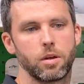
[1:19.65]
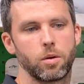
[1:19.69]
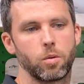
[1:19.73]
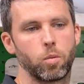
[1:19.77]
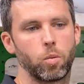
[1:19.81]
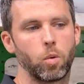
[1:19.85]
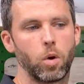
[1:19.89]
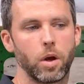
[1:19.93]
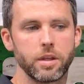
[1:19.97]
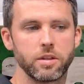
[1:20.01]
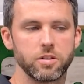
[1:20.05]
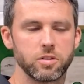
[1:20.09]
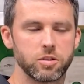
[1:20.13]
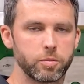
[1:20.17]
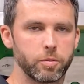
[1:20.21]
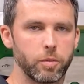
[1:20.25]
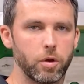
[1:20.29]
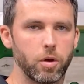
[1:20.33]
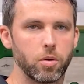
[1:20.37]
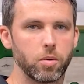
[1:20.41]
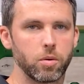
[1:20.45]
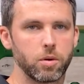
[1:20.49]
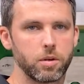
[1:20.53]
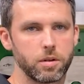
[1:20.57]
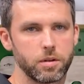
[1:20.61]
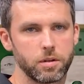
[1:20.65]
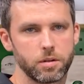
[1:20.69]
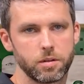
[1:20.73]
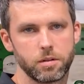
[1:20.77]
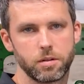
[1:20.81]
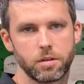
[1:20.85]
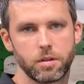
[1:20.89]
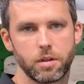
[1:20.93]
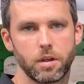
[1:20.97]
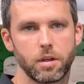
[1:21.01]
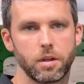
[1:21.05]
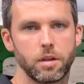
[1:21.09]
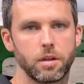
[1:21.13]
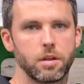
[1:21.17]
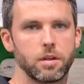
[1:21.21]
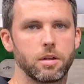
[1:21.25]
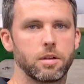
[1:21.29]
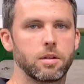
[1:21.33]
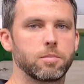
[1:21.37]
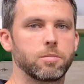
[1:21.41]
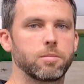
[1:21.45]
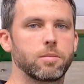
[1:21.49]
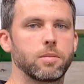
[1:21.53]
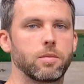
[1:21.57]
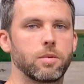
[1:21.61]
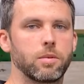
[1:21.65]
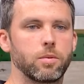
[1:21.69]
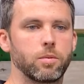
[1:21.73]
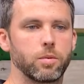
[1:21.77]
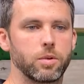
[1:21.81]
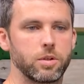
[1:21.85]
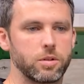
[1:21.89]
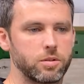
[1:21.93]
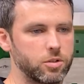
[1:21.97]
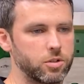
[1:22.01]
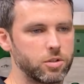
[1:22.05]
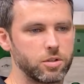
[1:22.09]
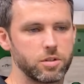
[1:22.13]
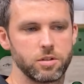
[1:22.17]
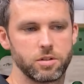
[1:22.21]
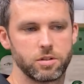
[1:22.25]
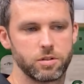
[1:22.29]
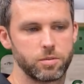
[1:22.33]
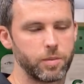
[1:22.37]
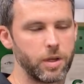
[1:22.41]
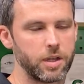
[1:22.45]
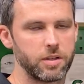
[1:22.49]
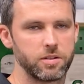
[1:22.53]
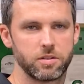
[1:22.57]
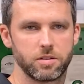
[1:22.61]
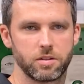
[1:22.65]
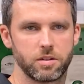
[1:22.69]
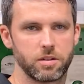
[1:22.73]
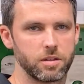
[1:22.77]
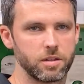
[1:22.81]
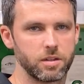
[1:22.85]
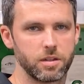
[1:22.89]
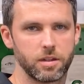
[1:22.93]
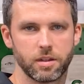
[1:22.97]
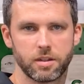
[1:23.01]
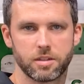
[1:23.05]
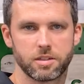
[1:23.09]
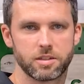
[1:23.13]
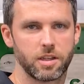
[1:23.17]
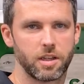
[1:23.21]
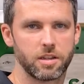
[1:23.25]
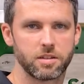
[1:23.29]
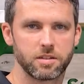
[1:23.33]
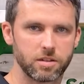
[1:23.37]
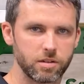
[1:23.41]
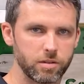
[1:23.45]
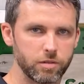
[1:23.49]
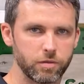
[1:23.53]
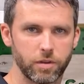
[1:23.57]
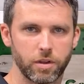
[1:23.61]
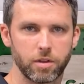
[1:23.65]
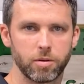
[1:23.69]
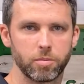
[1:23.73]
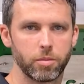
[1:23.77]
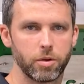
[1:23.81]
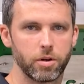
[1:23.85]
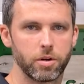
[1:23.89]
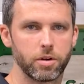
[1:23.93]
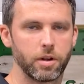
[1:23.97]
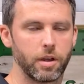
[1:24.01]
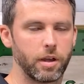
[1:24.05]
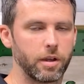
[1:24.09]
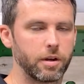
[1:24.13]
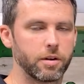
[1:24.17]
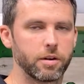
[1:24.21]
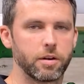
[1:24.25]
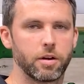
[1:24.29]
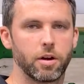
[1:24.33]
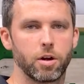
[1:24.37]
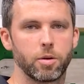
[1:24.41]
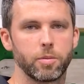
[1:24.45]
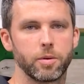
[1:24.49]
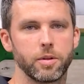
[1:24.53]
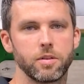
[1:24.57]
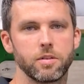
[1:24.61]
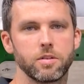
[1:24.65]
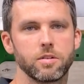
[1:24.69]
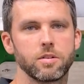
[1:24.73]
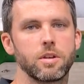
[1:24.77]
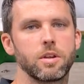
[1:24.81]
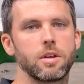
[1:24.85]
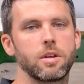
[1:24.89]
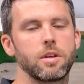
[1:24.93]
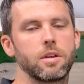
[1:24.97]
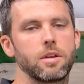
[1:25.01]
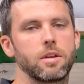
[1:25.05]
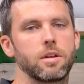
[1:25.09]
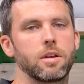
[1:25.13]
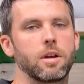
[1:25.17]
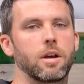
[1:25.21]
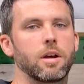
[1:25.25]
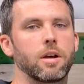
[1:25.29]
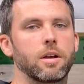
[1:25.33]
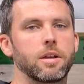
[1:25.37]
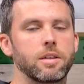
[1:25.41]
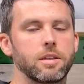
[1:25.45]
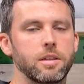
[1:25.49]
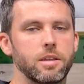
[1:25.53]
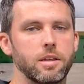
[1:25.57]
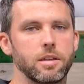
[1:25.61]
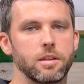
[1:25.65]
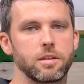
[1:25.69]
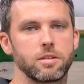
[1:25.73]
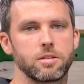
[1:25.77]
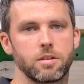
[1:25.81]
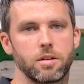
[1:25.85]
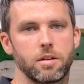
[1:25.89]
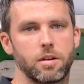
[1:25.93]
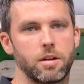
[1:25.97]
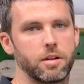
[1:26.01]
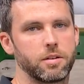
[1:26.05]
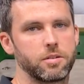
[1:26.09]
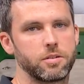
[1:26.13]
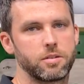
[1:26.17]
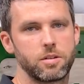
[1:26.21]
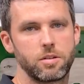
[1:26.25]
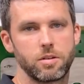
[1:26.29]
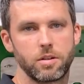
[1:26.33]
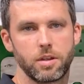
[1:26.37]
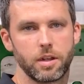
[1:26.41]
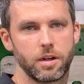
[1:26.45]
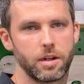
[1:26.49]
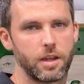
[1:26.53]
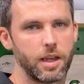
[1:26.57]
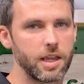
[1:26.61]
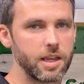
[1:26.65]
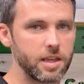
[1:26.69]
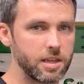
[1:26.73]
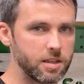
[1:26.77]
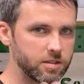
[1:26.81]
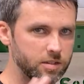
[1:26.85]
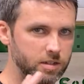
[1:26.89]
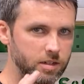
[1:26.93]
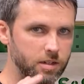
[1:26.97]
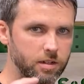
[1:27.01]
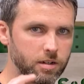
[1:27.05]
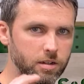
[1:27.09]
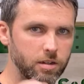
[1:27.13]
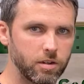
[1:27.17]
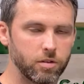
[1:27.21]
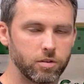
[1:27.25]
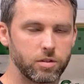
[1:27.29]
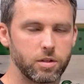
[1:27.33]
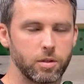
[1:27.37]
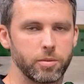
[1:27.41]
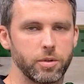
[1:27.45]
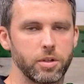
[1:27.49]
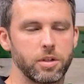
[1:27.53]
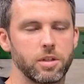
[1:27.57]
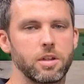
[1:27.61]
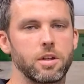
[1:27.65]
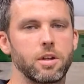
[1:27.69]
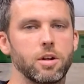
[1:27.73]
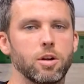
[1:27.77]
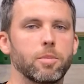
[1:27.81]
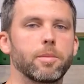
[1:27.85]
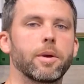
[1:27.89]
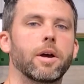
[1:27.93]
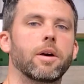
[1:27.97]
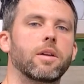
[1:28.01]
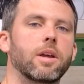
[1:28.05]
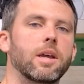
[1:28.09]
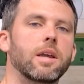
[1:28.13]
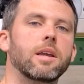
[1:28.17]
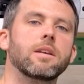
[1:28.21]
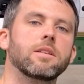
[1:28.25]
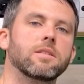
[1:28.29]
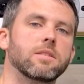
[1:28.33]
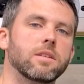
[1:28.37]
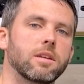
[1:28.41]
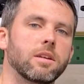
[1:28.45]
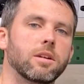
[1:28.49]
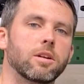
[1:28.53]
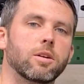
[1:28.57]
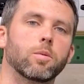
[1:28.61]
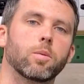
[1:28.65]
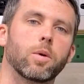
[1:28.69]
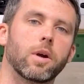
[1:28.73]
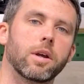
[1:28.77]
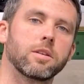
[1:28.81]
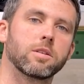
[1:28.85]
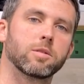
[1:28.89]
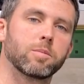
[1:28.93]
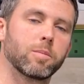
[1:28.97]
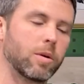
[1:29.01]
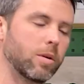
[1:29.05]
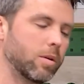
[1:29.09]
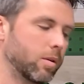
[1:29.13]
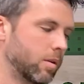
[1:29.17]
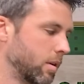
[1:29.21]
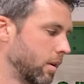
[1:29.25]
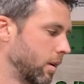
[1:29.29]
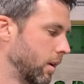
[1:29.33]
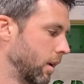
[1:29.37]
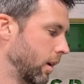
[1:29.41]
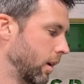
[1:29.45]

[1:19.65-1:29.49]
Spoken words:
white smoke, which is basically excessive unburned hydrocarbons in the exhaust. You get a hazing. Typically hear about hazing or white smoke.